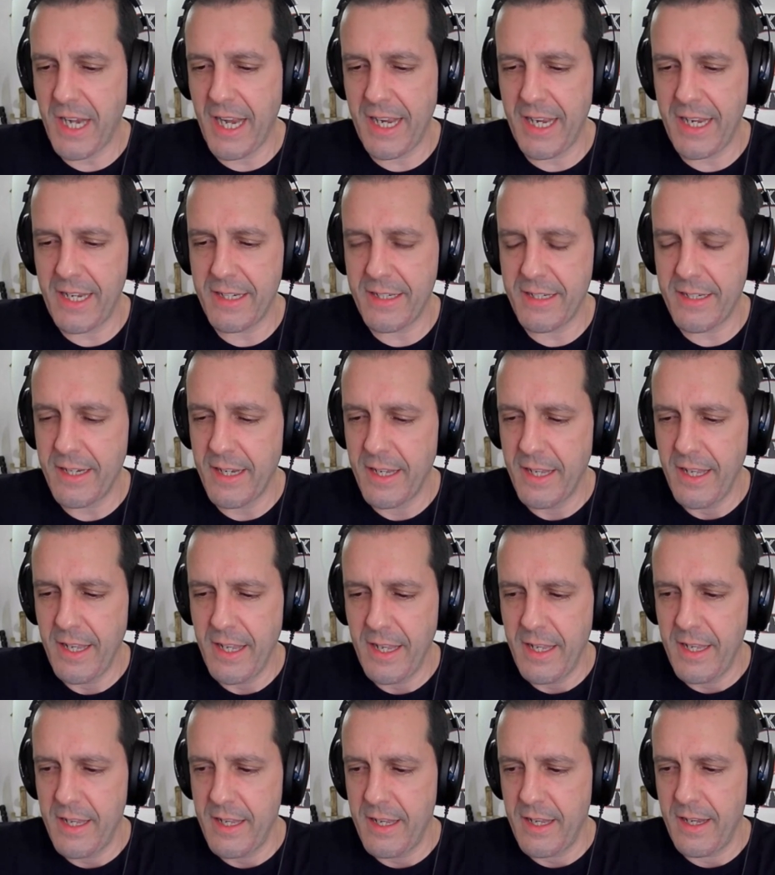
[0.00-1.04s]
And
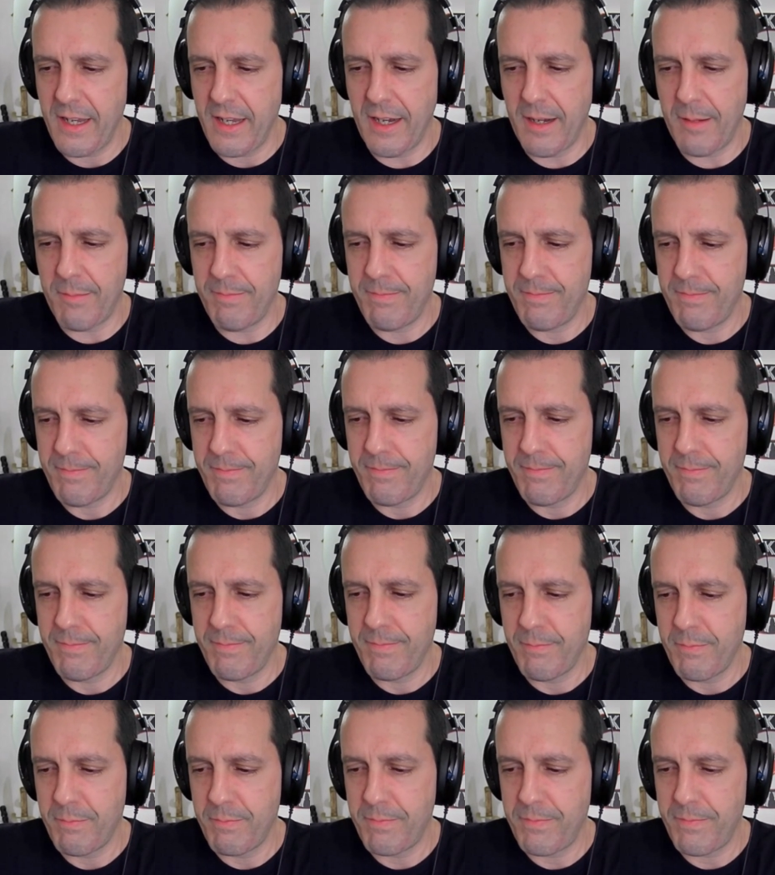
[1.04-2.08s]
um,
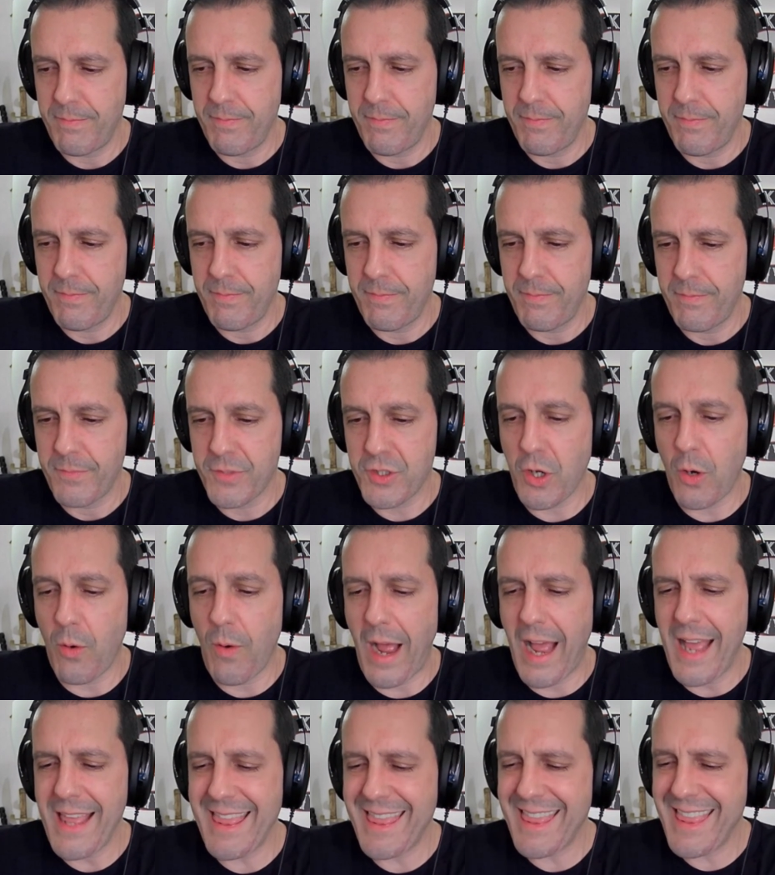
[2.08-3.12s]
so
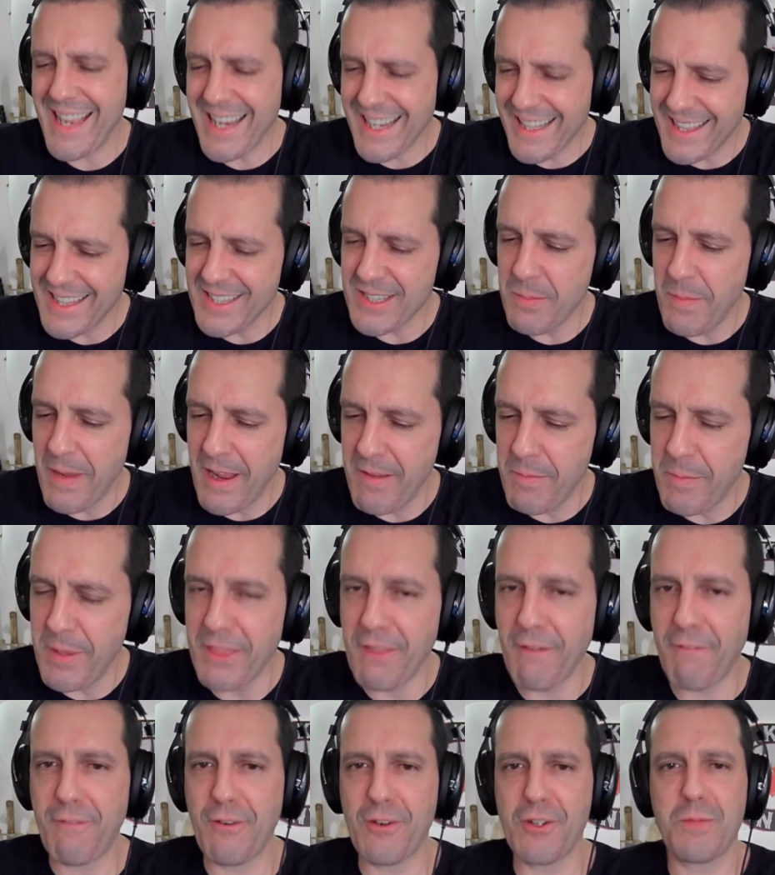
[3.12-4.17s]
I think this may have been
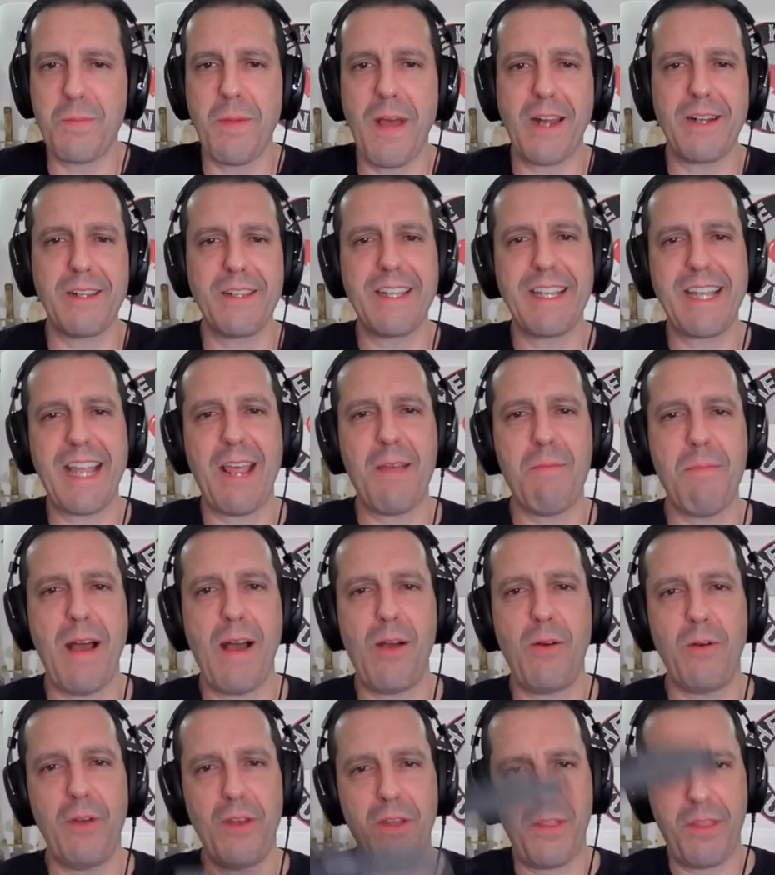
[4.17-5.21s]
the first model he came
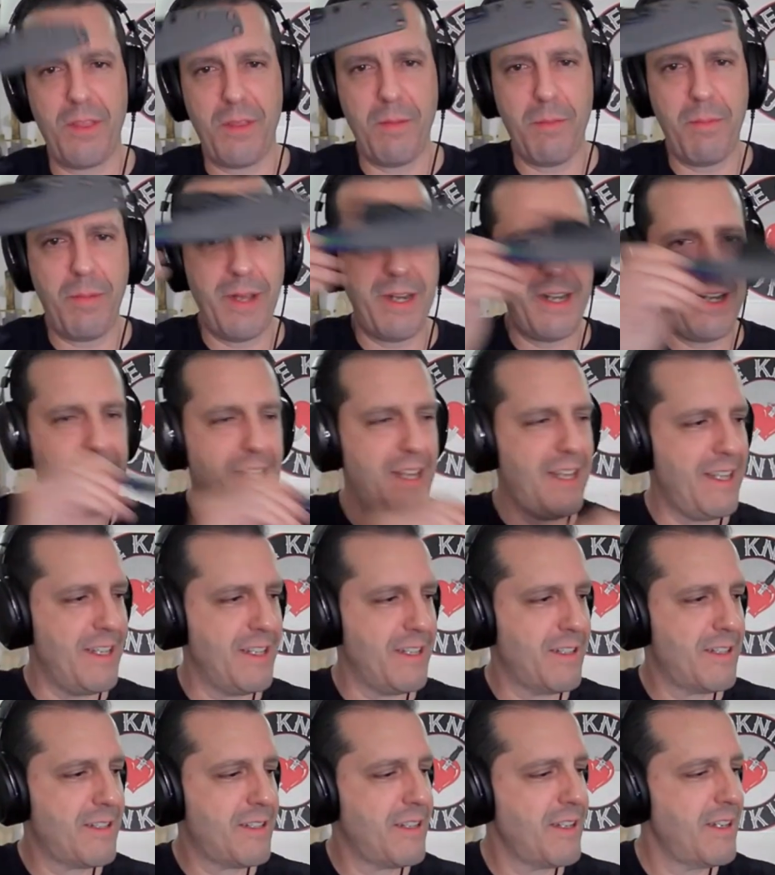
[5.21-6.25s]
out with, but it
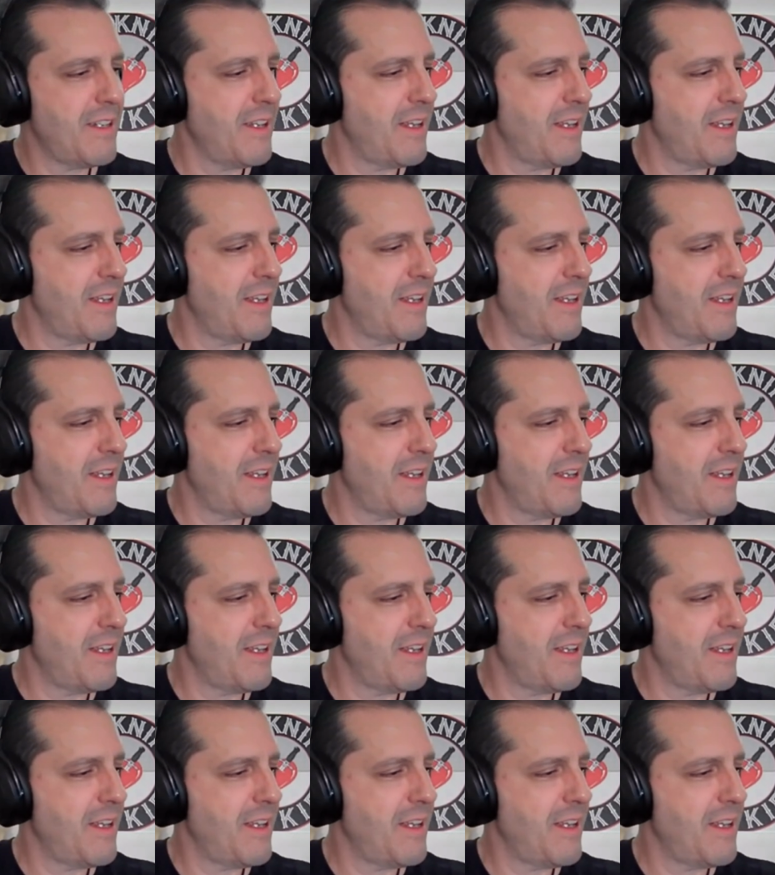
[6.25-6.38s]
is,